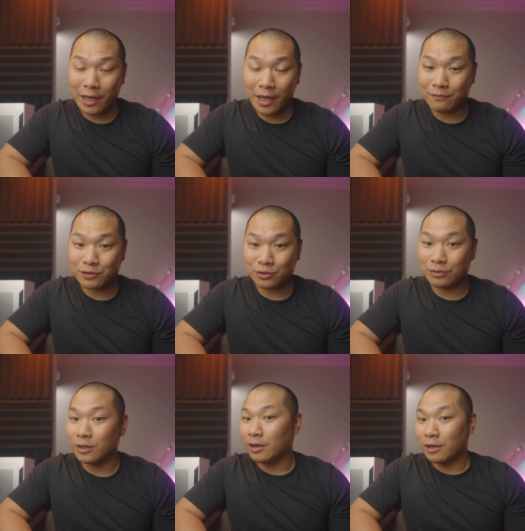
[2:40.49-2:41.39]
have
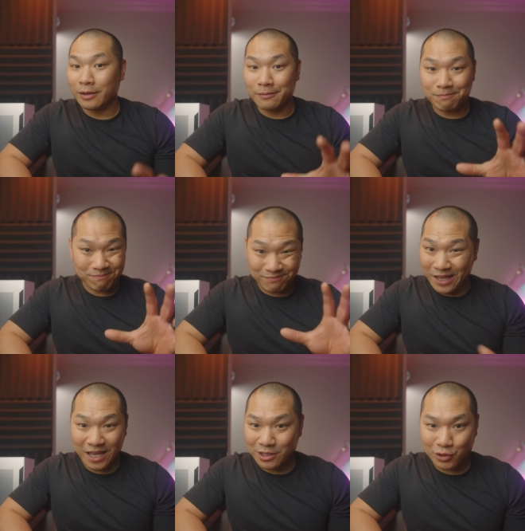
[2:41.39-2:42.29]
to
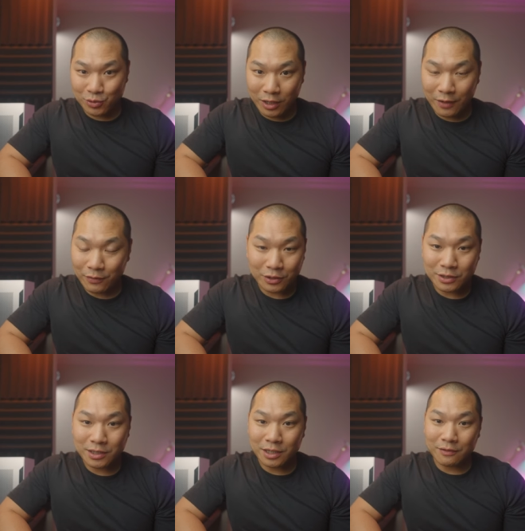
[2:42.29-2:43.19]
and you have a good
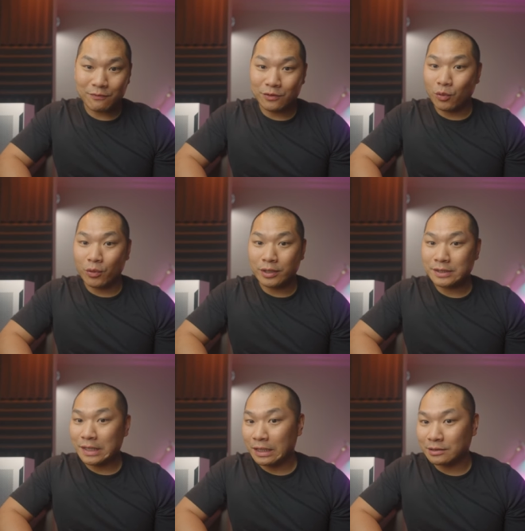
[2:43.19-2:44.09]
set of
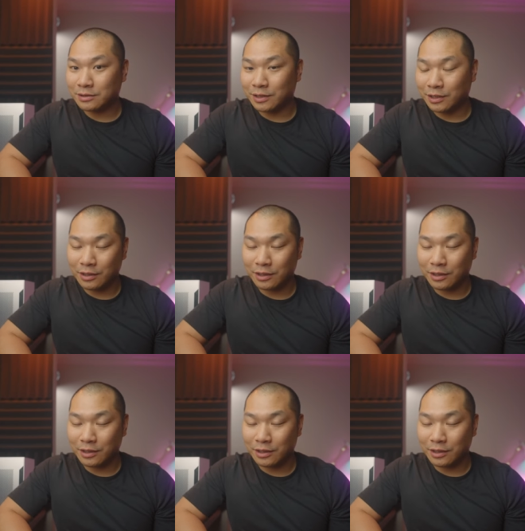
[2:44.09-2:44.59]
noise canceling